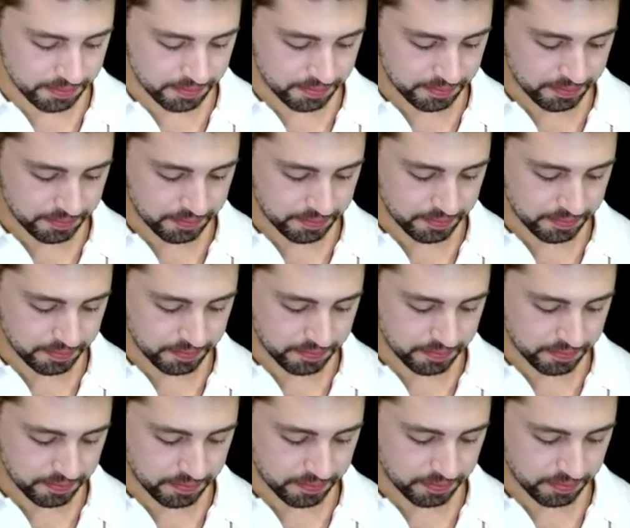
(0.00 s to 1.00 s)

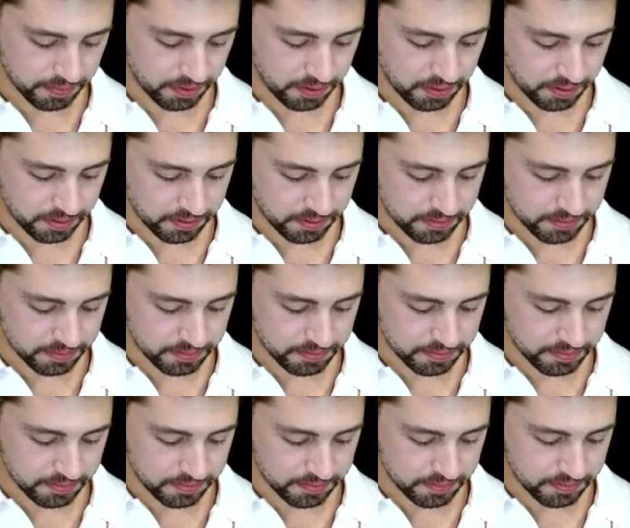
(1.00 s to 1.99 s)

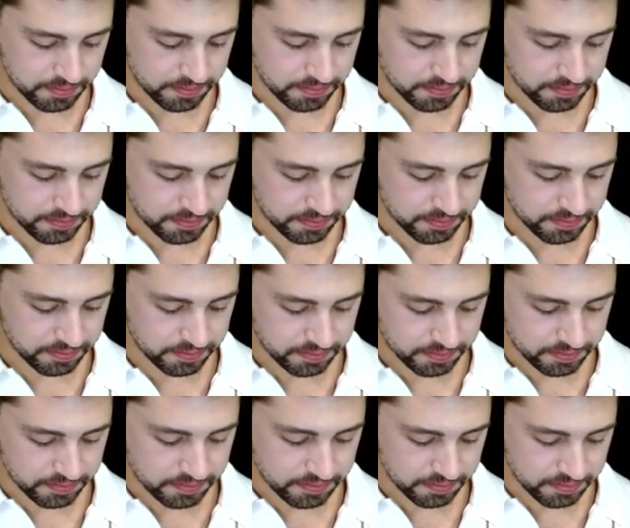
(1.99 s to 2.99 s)

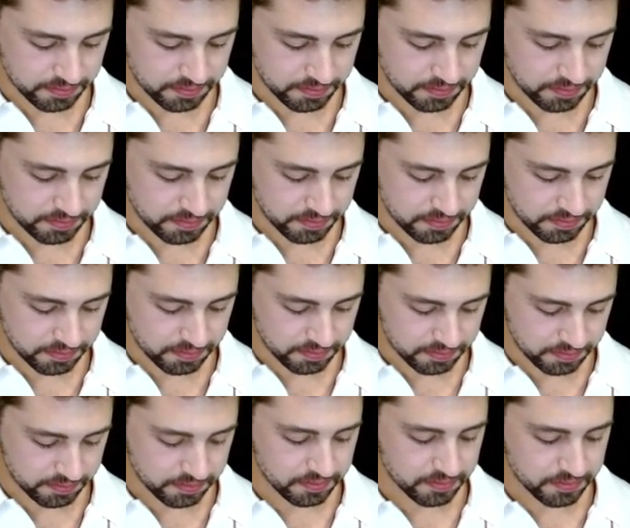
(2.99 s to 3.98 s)

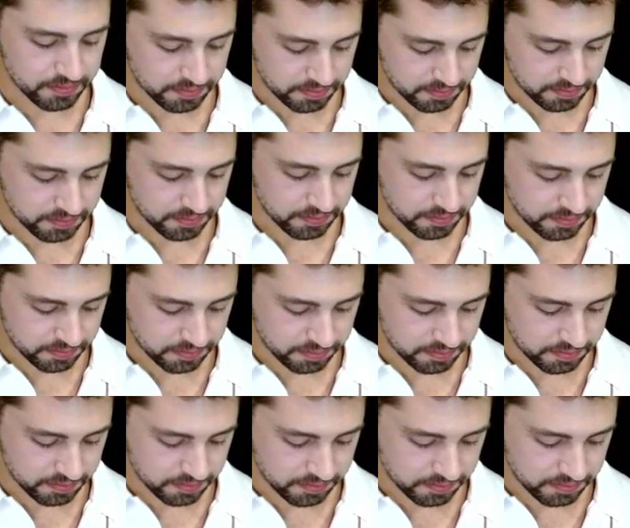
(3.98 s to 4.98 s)

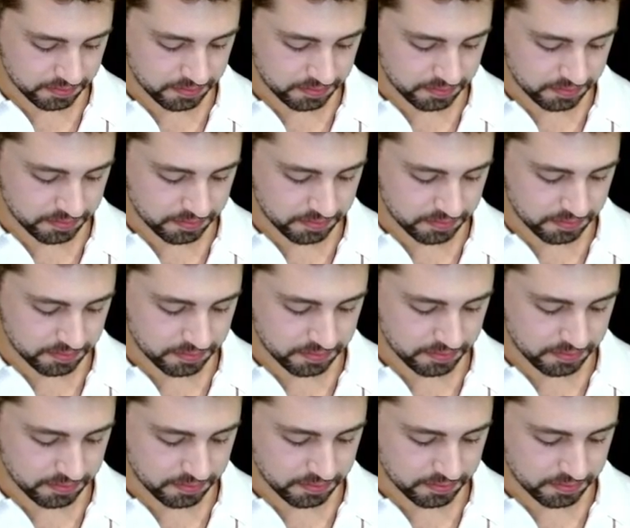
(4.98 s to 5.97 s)

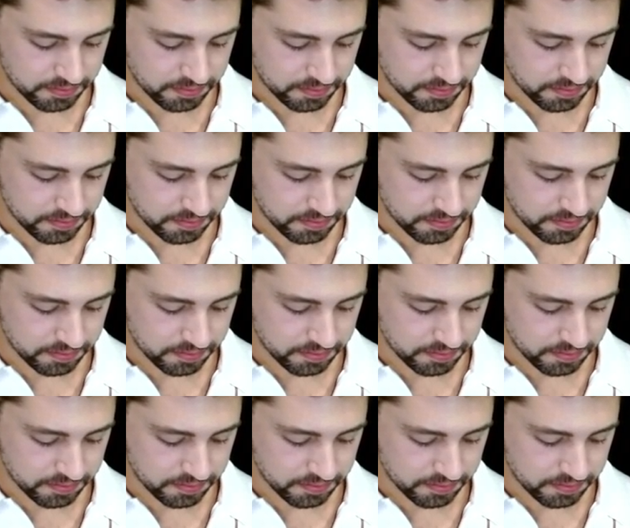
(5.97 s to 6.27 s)
(silent)